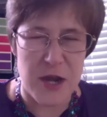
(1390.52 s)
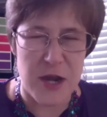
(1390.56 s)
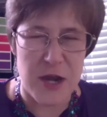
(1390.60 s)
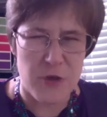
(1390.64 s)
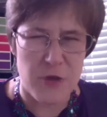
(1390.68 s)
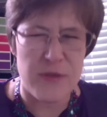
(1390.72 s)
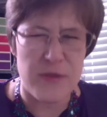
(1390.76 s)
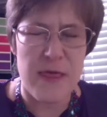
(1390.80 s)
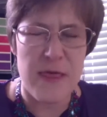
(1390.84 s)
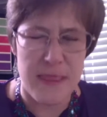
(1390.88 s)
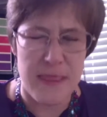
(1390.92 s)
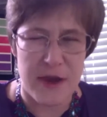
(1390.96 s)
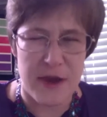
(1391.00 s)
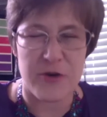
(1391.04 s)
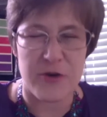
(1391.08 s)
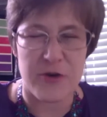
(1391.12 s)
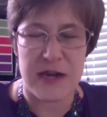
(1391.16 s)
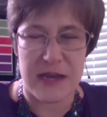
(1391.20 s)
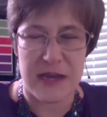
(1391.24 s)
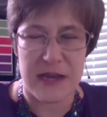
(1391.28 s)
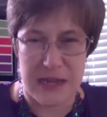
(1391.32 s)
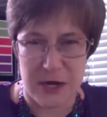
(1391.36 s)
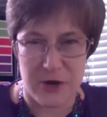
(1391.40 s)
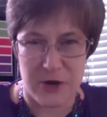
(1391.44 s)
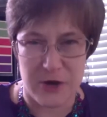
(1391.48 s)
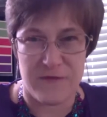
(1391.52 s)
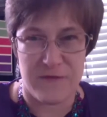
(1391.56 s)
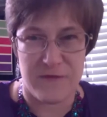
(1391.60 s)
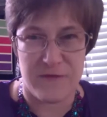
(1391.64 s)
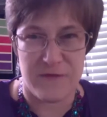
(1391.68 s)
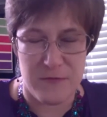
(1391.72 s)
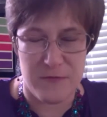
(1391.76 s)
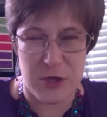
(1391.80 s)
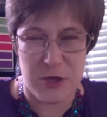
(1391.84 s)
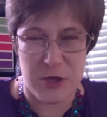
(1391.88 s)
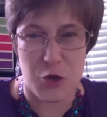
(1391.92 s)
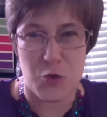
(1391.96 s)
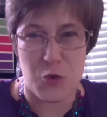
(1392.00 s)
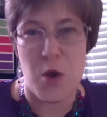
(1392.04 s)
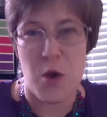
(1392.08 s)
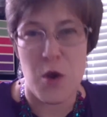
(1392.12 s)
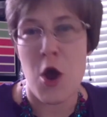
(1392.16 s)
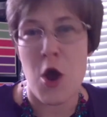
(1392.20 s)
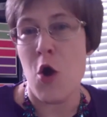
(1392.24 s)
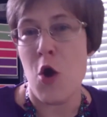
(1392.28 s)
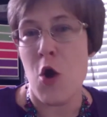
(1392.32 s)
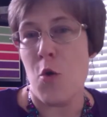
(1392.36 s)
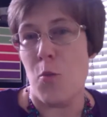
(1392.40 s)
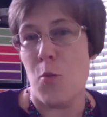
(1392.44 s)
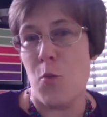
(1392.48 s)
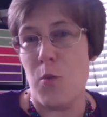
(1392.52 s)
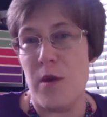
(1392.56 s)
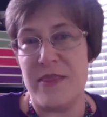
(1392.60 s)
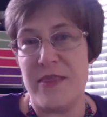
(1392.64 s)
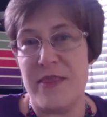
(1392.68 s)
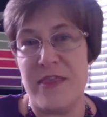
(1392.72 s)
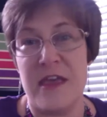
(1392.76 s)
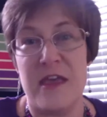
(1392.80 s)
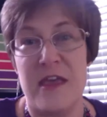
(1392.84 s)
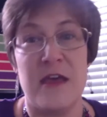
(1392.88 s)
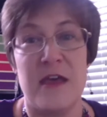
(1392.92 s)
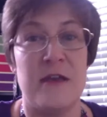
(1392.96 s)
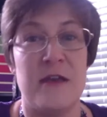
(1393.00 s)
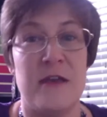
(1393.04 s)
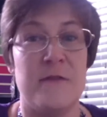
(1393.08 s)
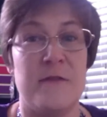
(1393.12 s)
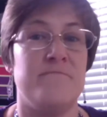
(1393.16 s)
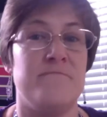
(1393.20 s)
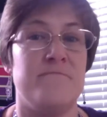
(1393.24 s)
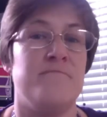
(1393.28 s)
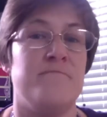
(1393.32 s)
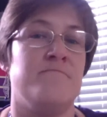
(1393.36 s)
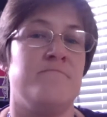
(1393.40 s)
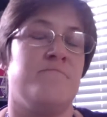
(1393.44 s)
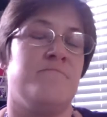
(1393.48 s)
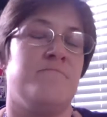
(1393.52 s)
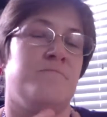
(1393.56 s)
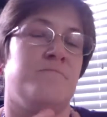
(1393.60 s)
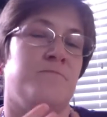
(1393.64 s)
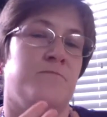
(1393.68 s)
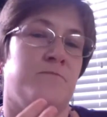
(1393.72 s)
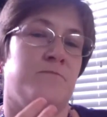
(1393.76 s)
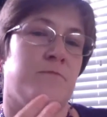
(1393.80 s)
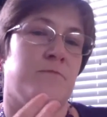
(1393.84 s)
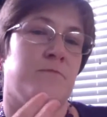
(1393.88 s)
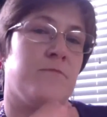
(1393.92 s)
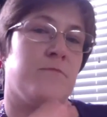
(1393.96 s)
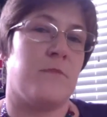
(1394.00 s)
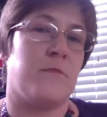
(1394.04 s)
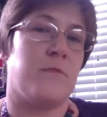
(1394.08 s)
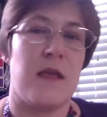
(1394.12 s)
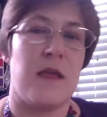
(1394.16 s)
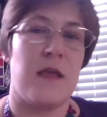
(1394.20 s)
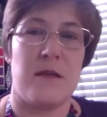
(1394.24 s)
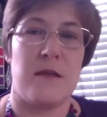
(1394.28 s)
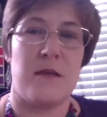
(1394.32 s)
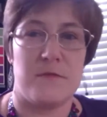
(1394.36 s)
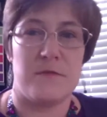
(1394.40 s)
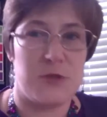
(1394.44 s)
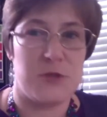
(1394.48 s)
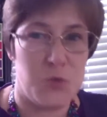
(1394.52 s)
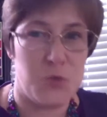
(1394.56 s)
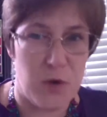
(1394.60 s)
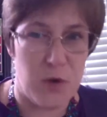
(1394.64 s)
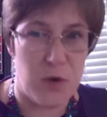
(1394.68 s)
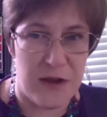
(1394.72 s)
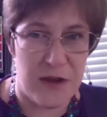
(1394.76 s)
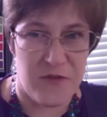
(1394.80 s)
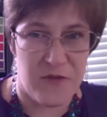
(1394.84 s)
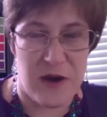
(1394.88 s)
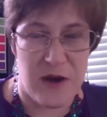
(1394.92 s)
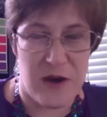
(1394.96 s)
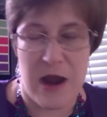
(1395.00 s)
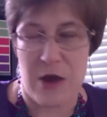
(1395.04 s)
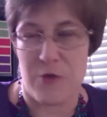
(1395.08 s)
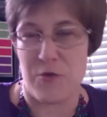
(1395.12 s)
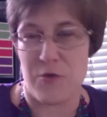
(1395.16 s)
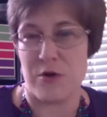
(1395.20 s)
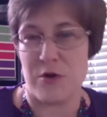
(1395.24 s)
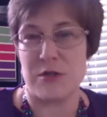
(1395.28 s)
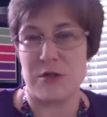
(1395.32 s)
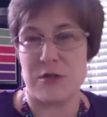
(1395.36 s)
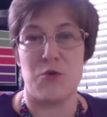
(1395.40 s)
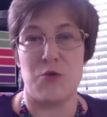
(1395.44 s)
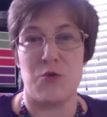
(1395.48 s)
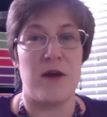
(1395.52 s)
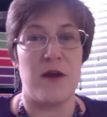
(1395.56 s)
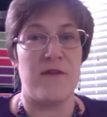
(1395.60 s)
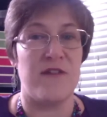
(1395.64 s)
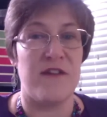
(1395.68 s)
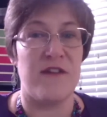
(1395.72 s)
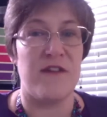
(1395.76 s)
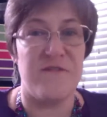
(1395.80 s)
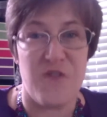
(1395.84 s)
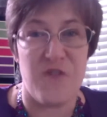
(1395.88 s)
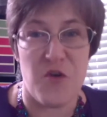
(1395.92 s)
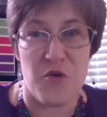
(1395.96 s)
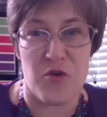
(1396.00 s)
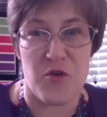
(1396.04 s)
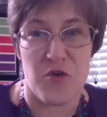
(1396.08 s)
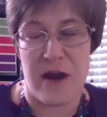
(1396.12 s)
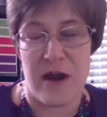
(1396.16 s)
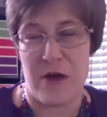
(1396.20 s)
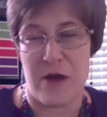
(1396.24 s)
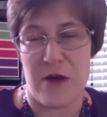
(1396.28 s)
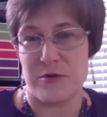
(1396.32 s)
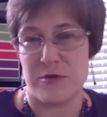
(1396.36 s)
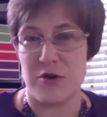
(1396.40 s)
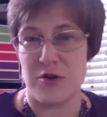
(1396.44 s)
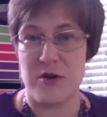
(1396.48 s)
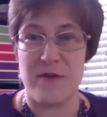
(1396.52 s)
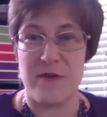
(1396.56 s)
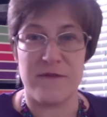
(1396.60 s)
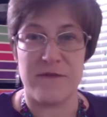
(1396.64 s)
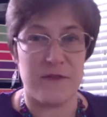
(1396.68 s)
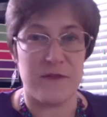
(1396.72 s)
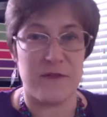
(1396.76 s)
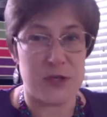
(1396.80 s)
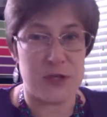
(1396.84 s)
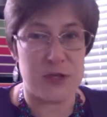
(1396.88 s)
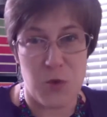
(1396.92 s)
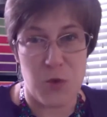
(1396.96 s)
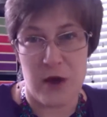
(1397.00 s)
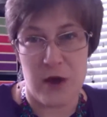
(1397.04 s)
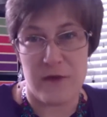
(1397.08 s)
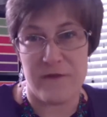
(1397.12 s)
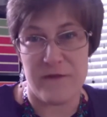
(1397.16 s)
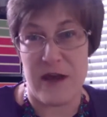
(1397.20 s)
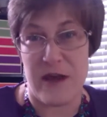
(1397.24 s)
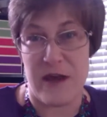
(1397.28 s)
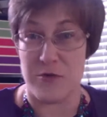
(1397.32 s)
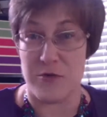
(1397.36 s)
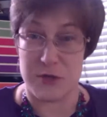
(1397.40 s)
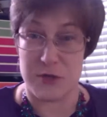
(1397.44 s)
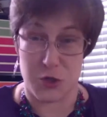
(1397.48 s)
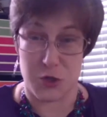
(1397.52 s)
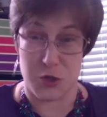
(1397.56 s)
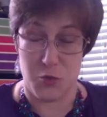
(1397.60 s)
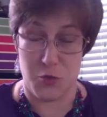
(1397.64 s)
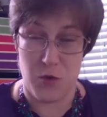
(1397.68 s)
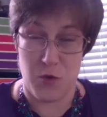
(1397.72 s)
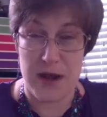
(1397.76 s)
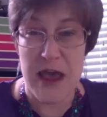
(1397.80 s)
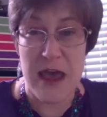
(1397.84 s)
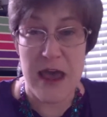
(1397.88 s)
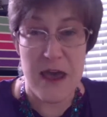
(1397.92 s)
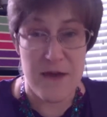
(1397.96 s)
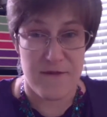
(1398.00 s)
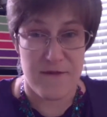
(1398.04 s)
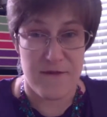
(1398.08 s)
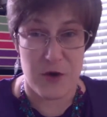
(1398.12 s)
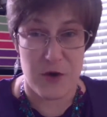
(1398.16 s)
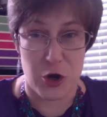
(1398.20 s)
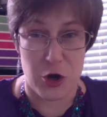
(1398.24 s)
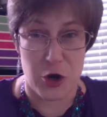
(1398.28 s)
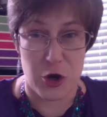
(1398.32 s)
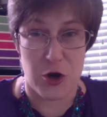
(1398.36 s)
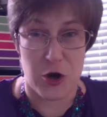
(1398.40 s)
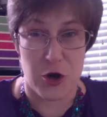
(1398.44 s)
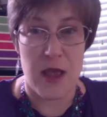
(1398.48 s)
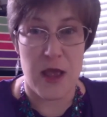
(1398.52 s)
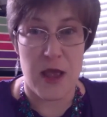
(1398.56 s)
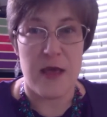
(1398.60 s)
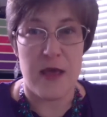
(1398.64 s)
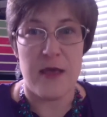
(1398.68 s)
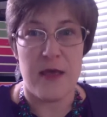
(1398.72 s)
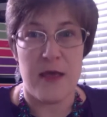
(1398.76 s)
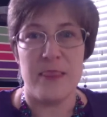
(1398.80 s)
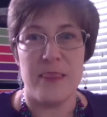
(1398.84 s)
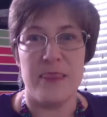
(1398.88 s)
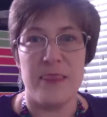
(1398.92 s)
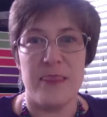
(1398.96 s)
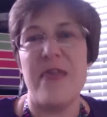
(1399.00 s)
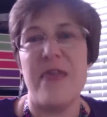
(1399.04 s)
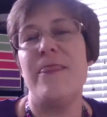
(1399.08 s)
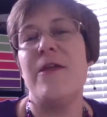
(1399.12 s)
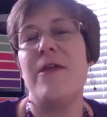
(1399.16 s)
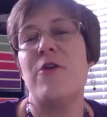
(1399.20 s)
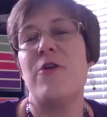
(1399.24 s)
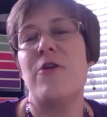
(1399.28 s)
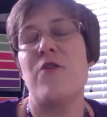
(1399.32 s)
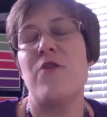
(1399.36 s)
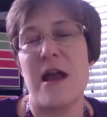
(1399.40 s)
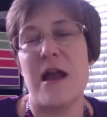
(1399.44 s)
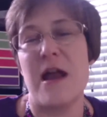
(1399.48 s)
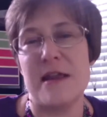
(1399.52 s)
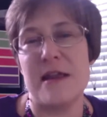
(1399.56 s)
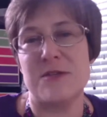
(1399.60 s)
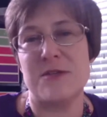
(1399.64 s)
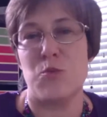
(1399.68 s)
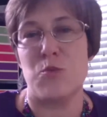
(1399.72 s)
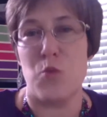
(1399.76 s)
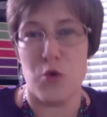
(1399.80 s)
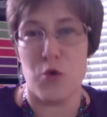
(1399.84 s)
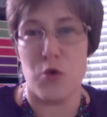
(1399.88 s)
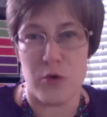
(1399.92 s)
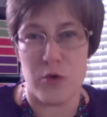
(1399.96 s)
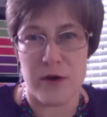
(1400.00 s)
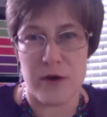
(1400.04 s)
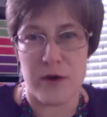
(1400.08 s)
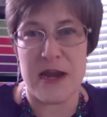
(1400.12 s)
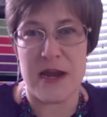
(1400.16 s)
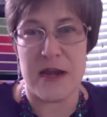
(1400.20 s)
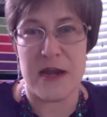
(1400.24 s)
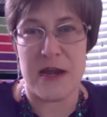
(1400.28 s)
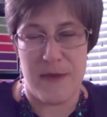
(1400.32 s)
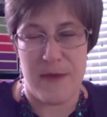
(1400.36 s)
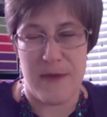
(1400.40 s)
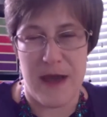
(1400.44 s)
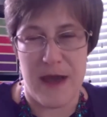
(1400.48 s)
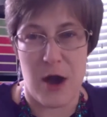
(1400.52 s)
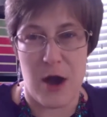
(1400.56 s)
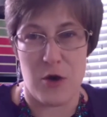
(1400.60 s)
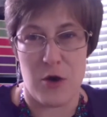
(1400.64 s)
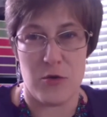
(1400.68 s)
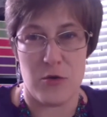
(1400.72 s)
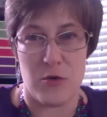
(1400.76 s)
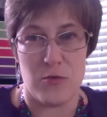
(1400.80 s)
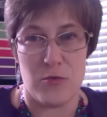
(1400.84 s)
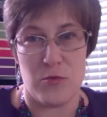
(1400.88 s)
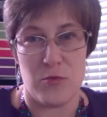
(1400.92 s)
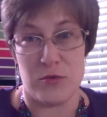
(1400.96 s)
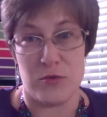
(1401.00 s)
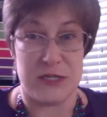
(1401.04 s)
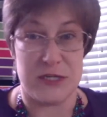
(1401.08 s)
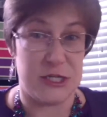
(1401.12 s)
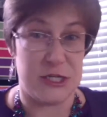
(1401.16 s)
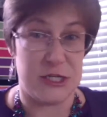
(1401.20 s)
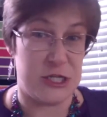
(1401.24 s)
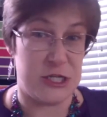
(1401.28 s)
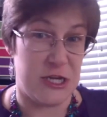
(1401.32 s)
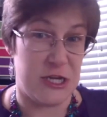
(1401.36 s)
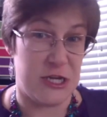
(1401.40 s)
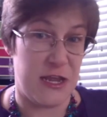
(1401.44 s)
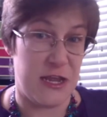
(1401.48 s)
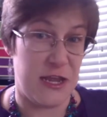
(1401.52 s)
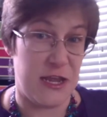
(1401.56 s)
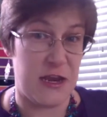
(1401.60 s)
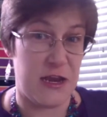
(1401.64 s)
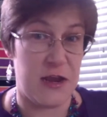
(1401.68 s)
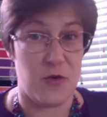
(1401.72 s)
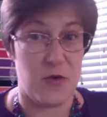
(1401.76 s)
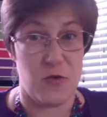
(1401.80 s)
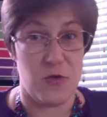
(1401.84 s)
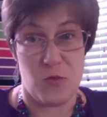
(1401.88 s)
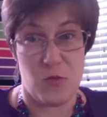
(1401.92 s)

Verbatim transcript: that they're going to hear from you within 24 hours or every 4 hours or every 12 hours or whatever, then they're not as worried about, well, did she get it?